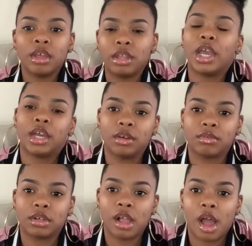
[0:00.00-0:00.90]

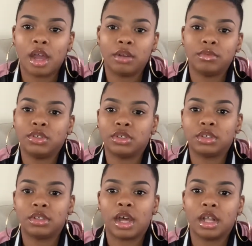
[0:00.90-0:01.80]
recline, and
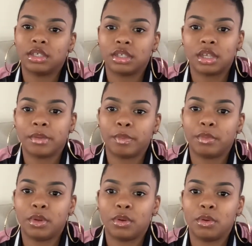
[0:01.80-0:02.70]
I slept
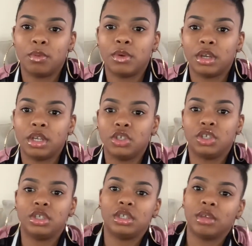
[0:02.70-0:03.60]
on one, and
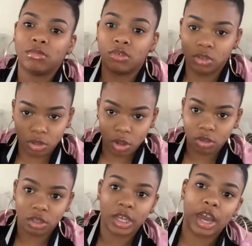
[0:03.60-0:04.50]
she slept on the
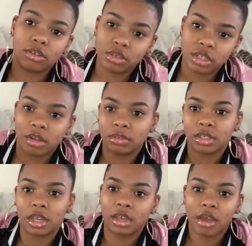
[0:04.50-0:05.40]
longer couch that was
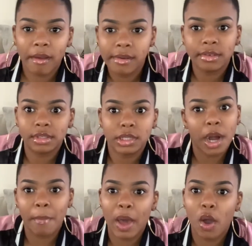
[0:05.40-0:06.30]
like
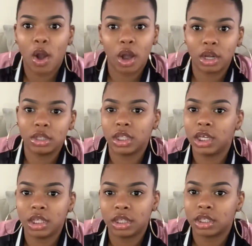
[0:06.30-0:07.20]
about her
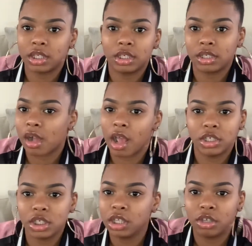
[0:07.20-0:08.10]
length.
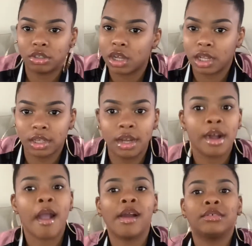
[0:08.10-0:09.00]
She a little taller,
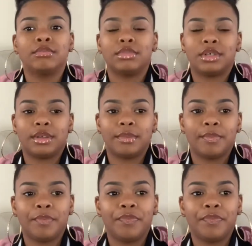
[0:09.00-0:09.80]
but